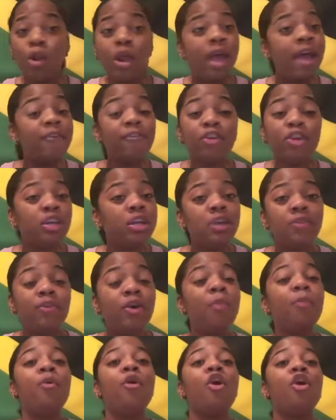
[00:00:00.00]
ever
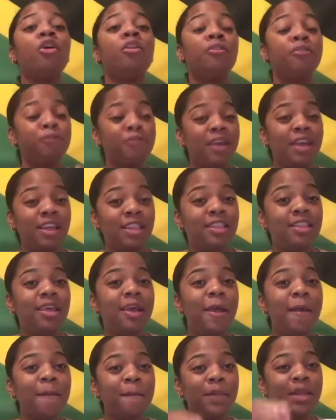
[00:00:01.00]
give up on faith,
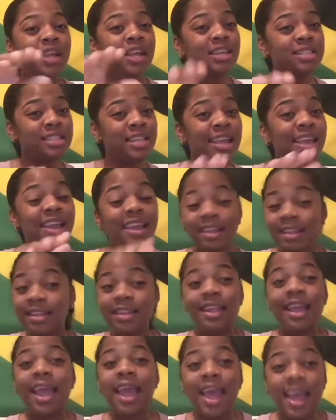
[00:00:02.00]
because it
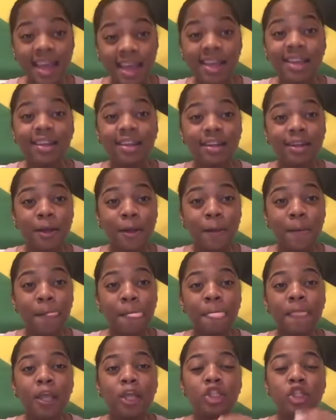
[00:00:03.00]
can
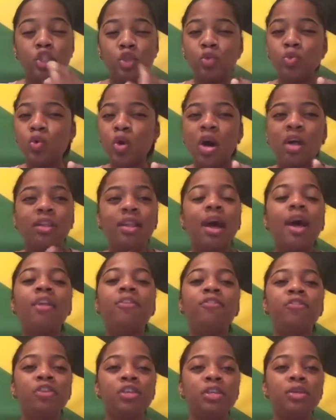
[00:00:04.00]
do a
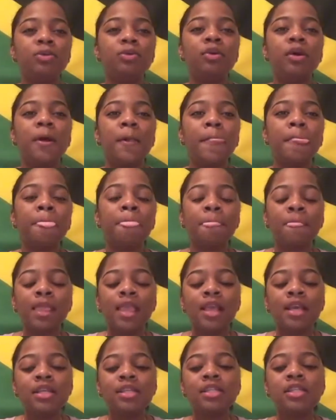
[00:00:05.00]
lot for you.
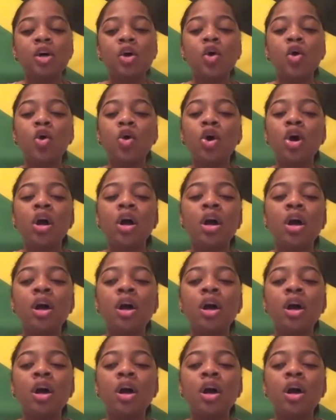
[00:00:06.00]
So